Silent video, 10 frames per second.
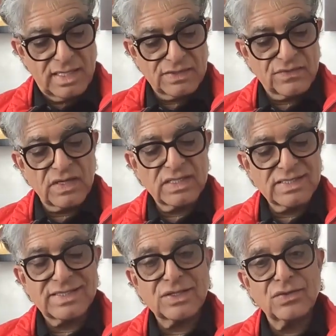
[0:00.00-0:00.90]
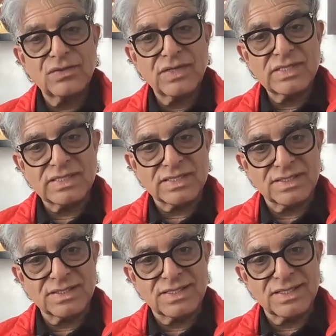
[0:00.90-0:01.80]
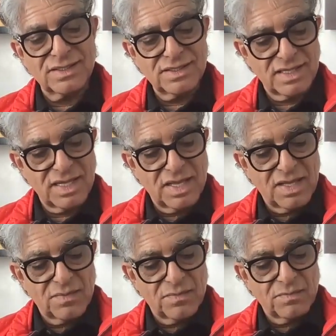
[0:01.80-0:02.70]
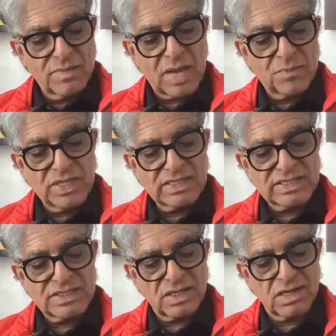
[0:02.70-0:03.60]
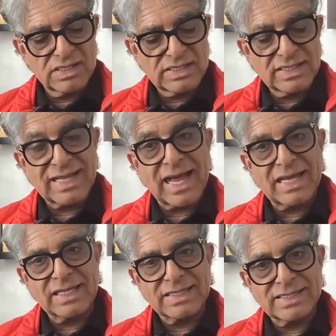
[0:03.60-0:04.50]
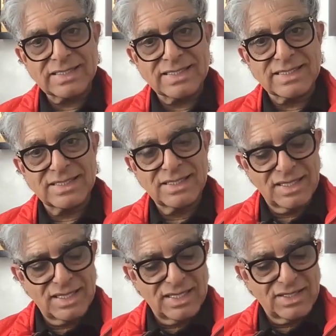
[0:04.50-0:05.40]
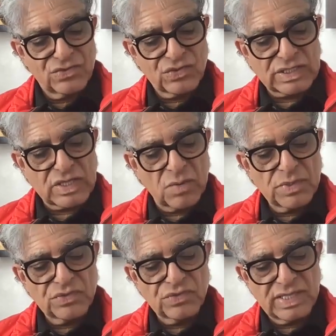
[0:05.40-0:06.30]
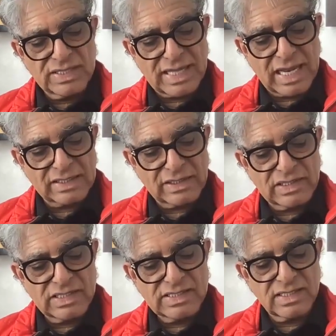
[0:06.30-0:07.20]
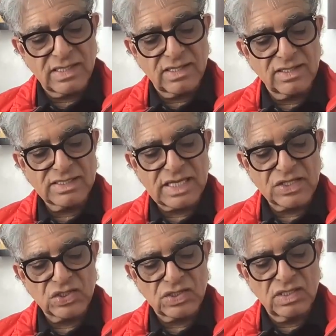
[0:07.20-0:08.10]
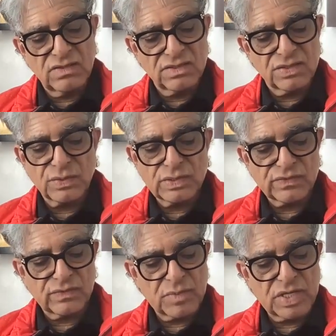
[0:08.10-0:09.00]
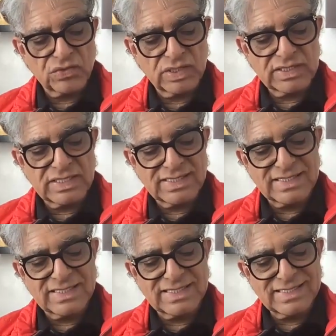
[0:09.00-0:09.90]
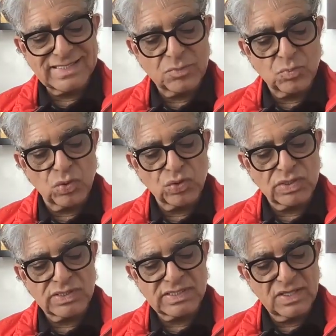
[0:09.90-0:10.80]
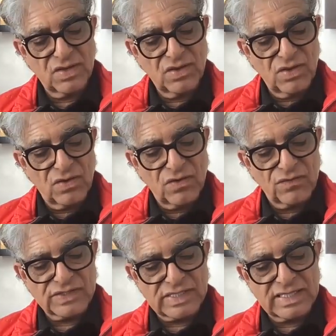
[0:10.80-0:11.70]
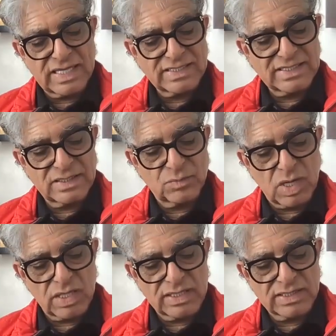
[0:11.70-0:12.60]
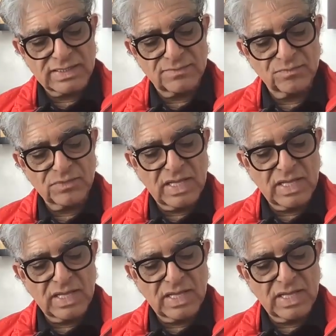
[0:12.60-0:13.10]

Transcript: As far as the universe is concerned, mapping stars and galaxies. Trigonometry and calculus are essential tools for measuring distances and motions of celestial bodies.